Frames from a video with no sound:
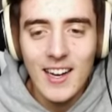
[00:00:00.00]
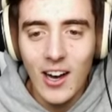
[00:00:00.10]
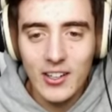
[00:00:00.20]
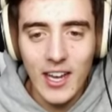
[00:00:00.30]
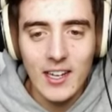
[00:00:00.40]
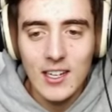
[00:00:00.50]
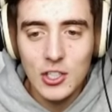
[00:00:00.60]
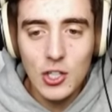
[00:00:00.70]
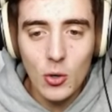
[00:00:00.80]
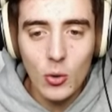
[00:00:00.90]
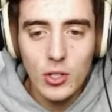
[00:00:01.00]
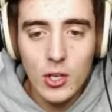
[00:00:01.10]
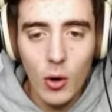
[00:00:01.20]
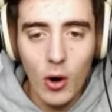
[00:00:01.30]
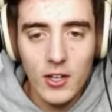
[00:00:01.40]
Okay, you,
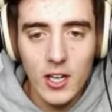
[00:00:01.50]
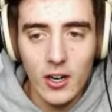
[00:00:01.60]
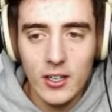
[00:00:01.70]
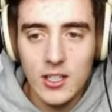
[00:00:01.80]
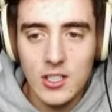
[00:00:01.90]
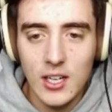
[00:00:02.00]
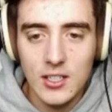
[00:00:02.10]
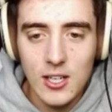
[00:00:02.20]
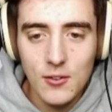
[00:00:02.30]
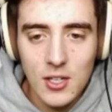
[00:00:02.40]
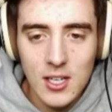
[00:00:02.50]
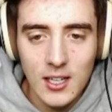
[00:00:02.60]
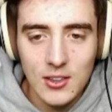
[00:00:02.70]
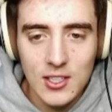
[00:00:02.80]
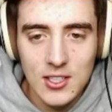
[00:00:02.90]
you, over here. Okay, see if you can
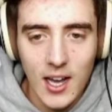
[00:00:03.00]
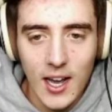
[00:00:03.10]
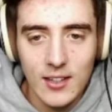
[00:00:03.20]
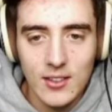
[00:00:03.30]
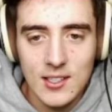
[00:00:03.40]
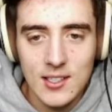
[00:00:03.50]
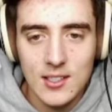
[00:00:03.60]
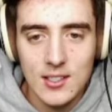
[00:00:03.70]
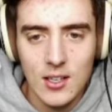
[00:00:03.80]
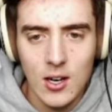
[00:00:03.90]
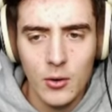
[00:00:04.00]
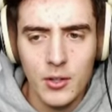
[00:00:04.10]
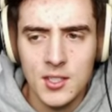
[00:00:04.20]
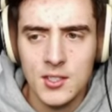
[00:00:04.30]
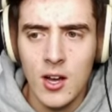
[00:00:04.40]
get this guy. This is... Oh,
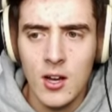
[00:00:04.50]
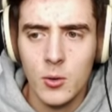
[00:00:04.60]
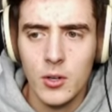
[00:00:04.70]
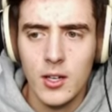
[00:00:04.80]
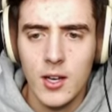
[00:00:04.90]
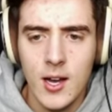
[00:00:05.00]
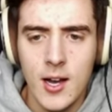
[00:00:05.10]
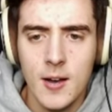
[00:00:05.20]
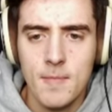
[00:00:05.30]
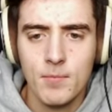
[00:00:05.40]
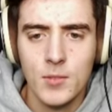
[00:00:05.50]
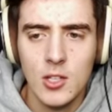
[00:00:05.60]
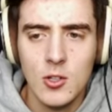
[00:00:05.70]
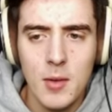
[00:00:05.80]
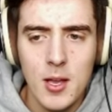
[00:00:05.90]
this is awkward. Um, can
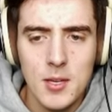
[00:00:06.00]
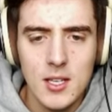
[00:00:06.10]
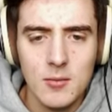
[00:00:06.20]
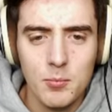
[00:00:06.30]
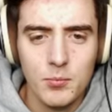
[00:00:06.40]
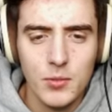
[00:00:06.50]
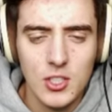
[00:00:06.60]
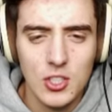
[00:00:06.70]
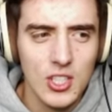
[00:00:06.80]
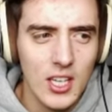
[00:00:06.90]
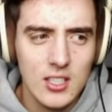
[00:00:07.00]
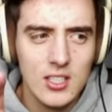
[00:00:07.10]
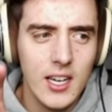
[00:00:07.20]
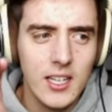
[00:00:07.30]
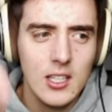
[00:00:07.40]
you maybe just, like,
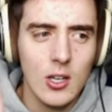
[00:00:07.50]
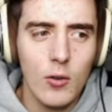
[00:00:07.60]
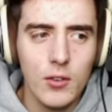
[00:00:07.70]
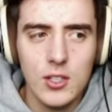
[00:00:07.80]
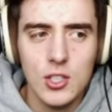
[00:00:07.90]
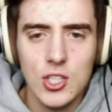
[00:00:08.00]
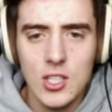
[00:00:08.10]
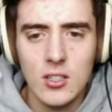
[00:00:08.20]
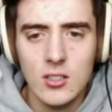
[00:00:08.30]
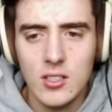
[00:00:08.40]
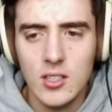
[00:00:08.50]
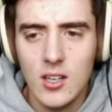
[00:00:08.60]
slightly over the shield?